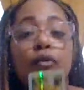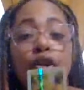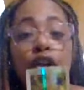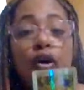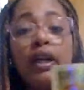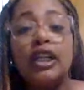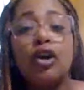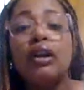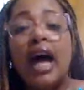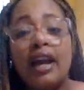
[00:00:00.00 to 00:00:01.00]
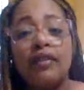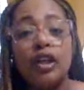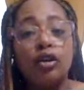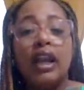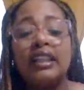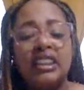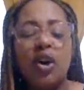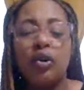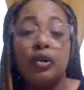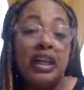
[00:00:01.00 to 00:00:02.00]
you know, in your life, in your life,
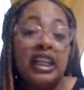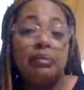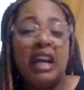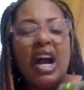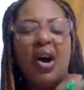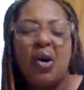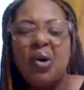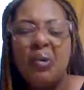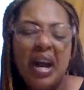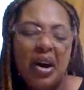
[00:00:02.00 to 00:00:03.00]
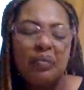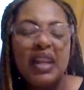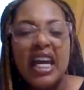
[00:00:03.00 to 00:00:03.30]
or they could have been like, "Oh, well,